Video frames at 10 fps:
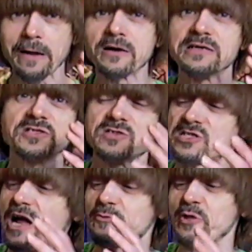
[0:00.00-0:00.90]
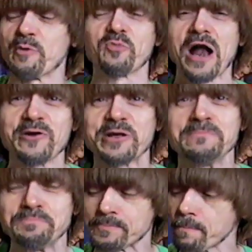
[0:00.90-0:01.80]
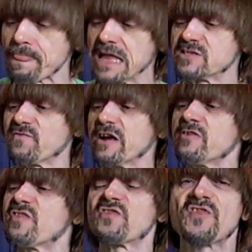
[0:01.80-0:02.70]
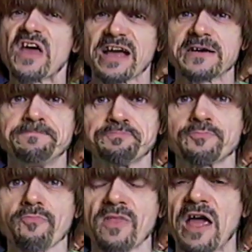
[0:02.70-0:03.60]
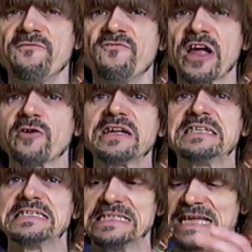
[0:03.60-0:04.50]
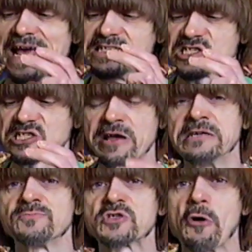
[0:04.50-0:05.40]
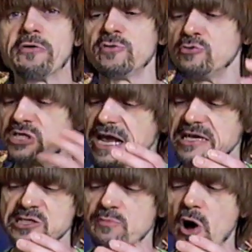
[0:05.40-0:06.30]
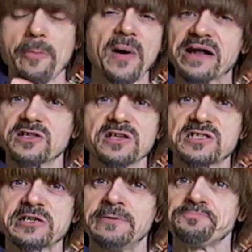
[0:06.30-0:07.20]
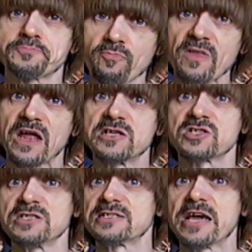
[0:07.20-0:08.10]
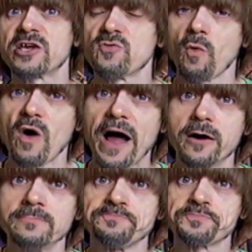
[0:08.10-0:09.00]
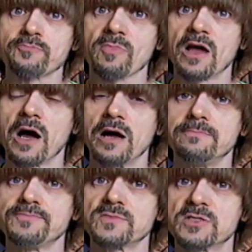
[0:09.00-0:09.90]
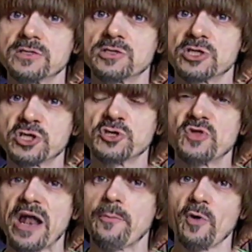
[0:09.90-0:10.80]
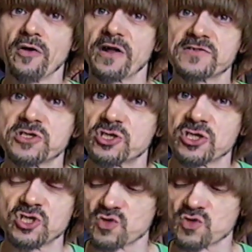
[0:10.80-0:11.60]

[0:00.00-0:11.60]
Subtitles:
Okay, so it's not really a brownie. It's very thick and very dense. So you take a small bite of this, and it's going to take you a while to chew that up well enough so that you can